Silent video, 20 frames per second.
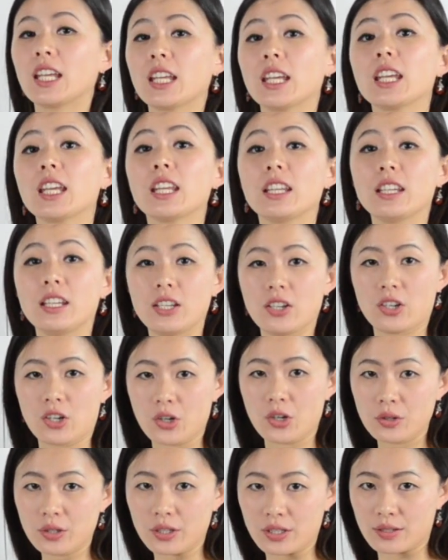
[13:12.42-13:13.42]
In the
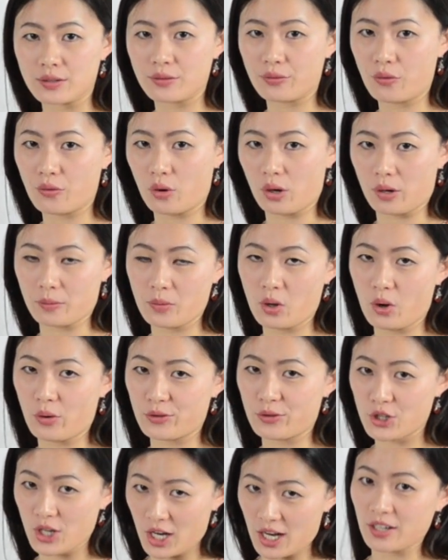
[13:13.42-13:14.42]
earliest form of
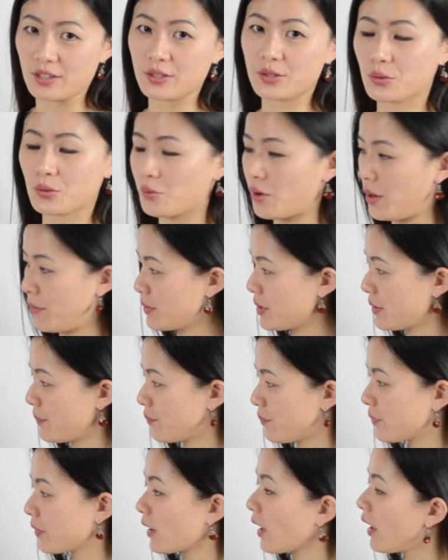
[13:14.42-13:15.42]
Chinese script,
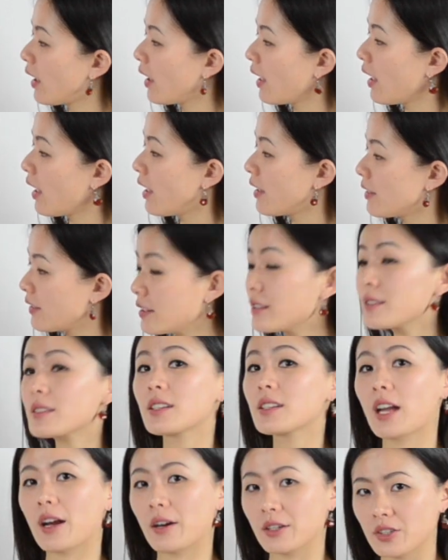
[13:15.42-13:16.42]
this
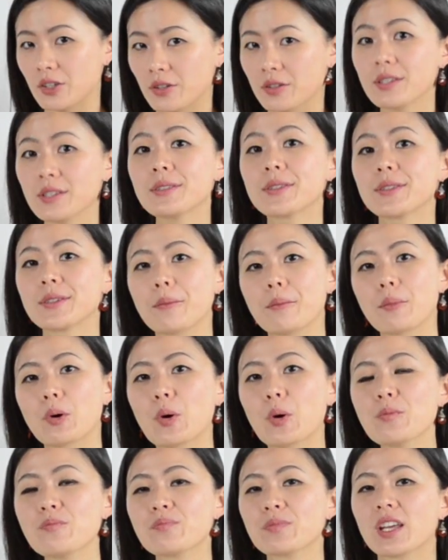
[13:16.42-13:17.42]
character, this
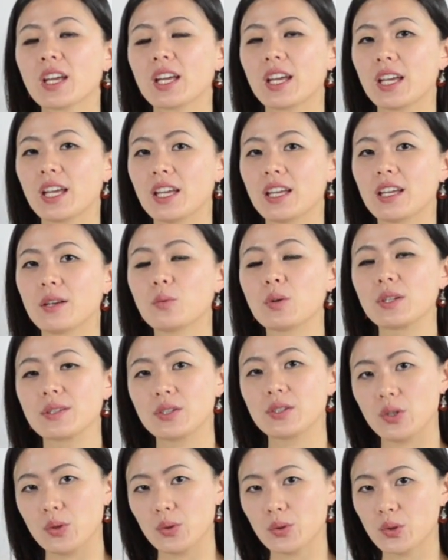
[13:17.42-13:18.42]
symbol, it was
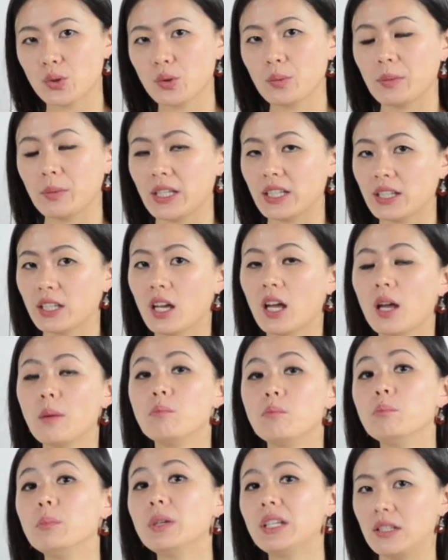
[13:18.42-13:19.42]
used to mean
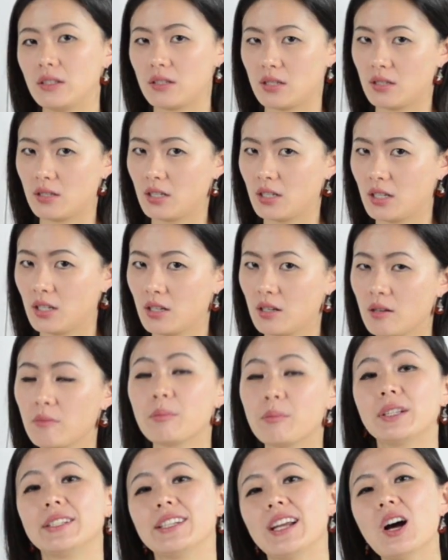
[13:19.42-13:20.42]
meat.
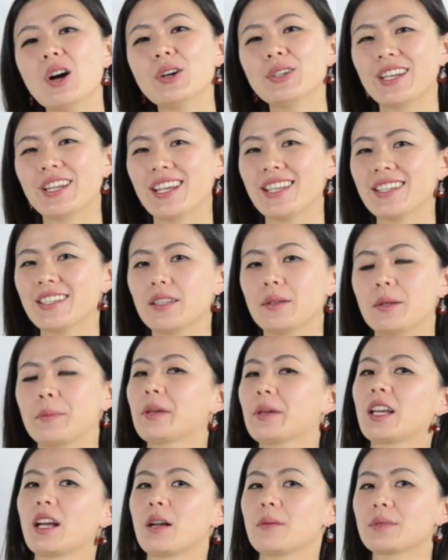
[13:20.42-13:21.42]
But nowadays, it
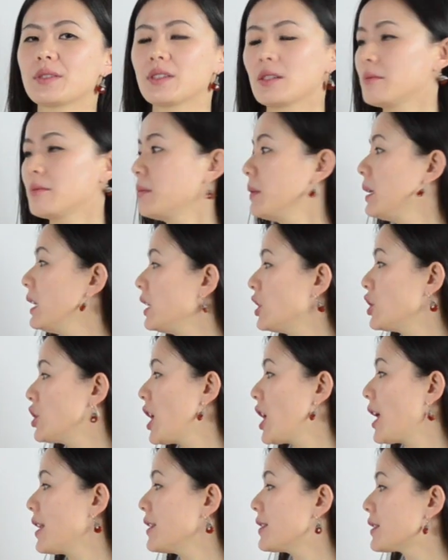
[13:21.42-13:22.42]
becomes the meaning
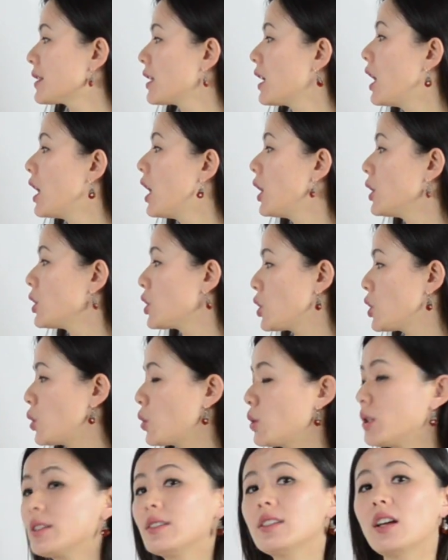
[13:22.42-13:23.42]
changed to
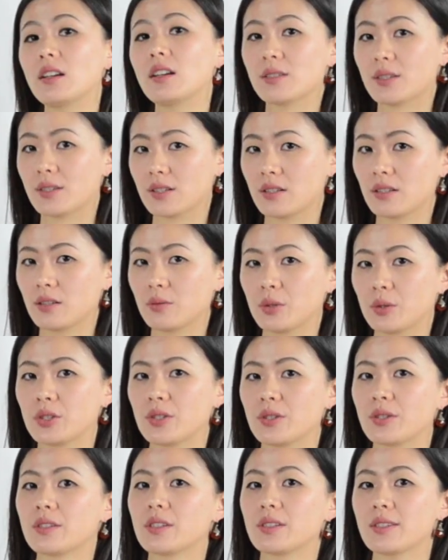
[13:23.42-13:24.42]
dusk, which
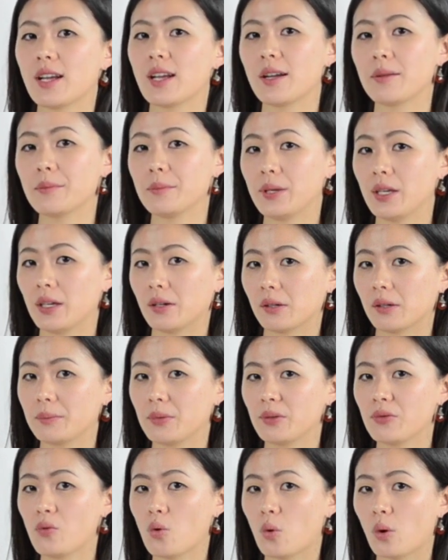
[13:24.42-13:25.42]
is the time period
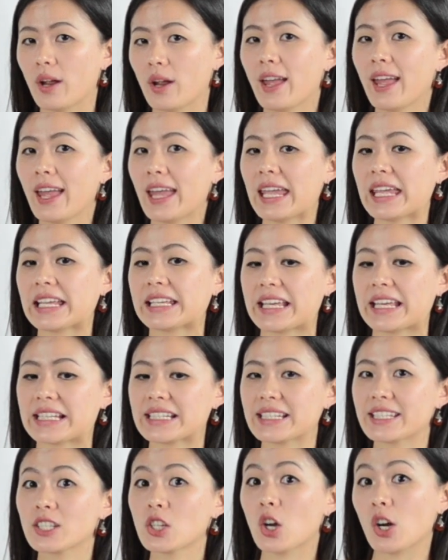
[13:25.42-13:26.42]
before it
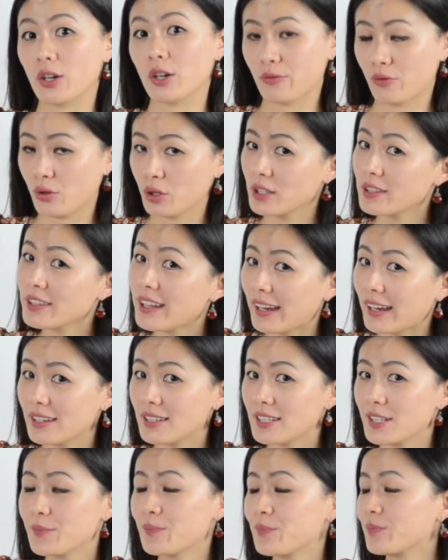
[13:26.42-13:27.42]
gets dark for the night.